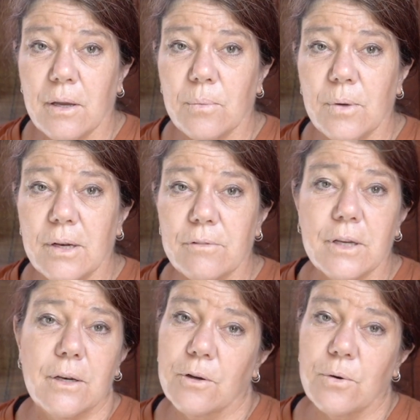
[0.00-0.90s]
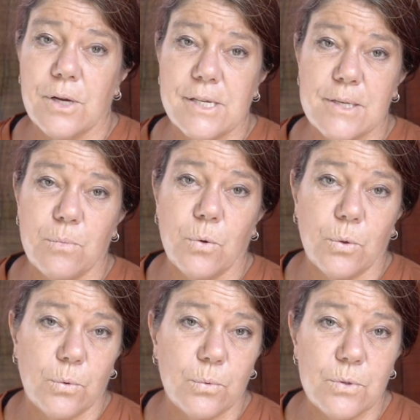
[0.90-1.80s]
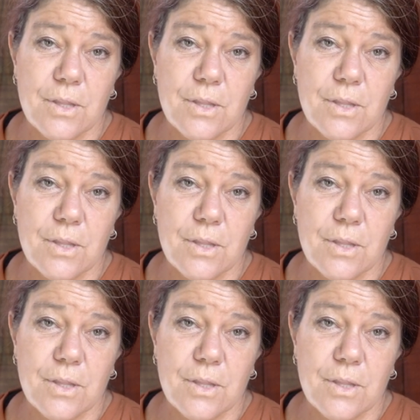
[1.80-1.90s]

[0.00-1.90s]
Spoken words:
We're living in a crazy world.